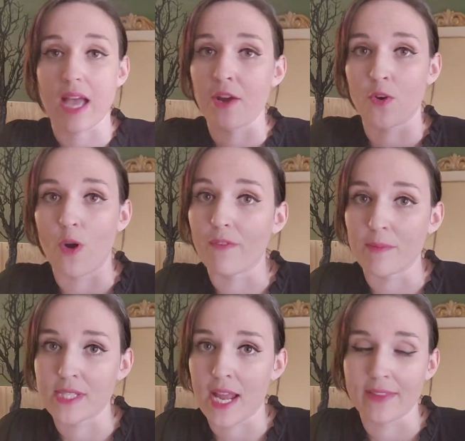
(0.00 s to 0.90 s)
I don't know if I'm
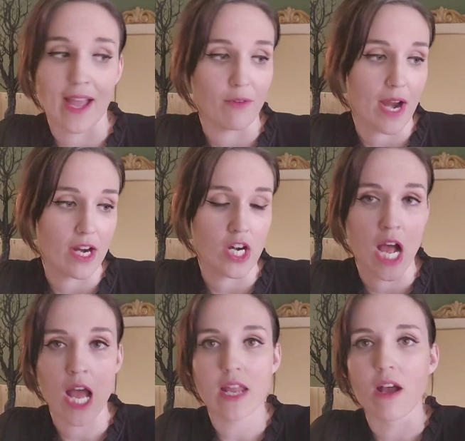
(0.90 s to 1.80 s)
saying that right or
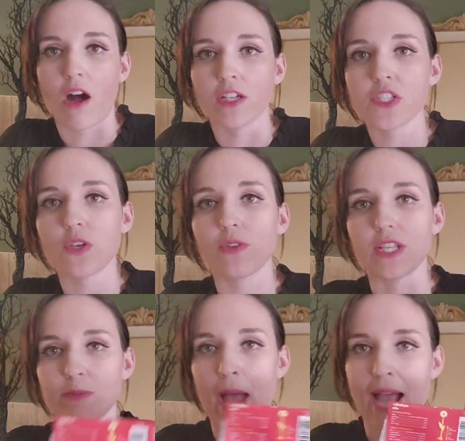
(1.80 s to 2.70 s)
not. Also,
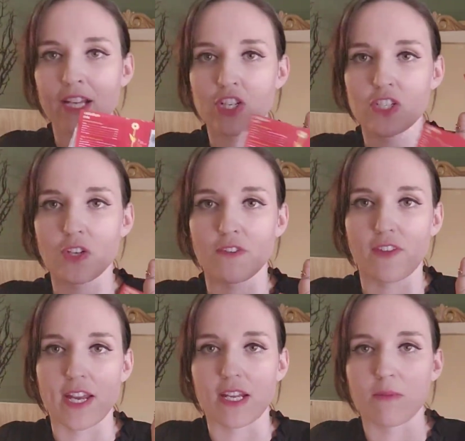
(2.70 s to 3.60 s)
these packages are
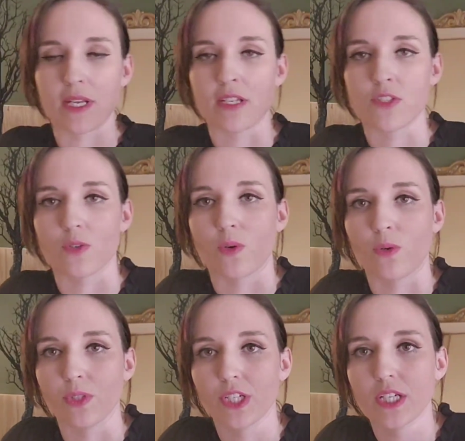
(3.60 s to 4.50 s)
faded because they're
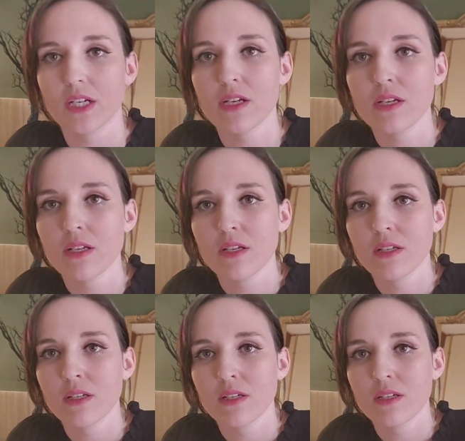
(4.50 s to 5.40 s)
older.
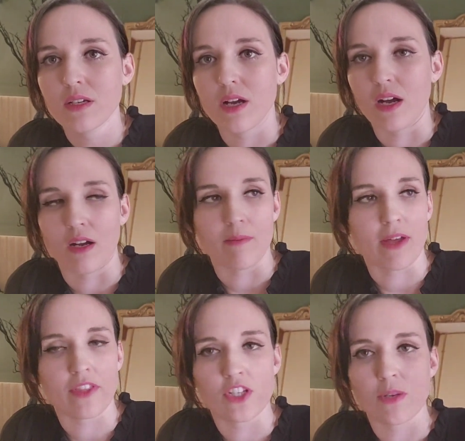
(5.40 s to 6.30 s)
I
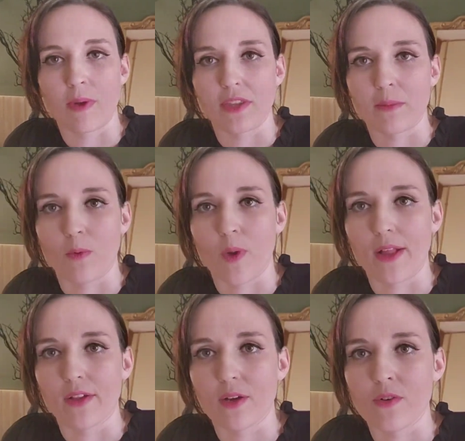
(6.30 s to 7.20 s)
think she bought them a while
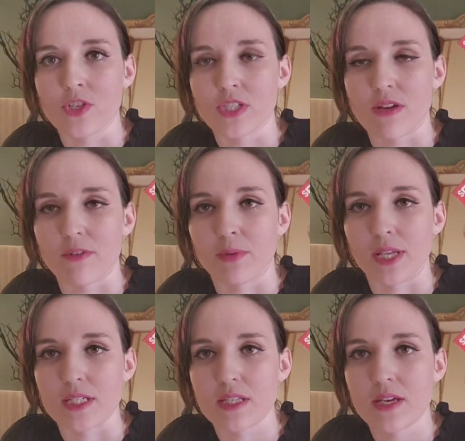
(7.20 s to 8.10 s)
ago and just never
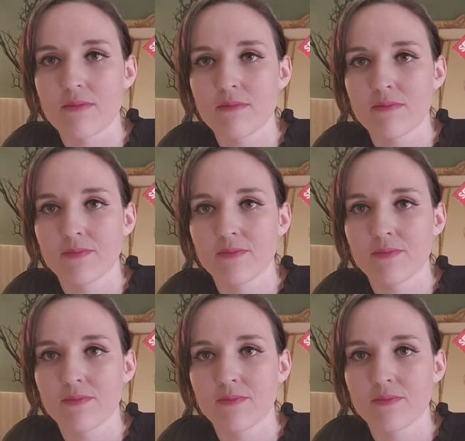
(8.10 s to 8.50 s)
planted them.